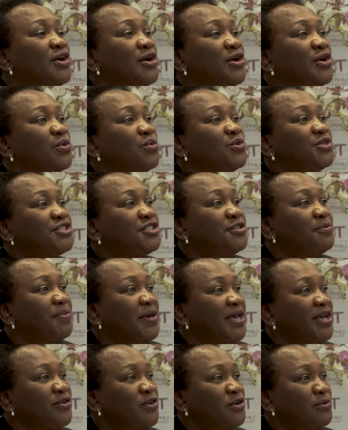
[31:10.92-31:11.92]
which
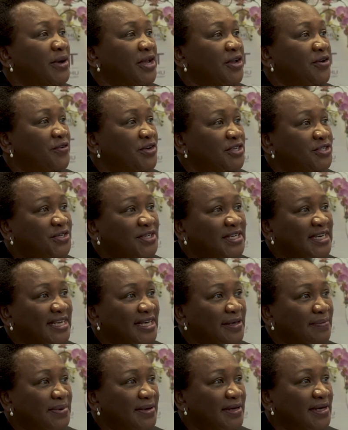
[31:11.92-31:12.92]
depend on migratory
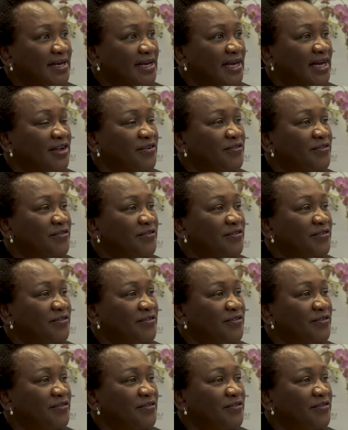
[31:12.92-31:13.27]
labor and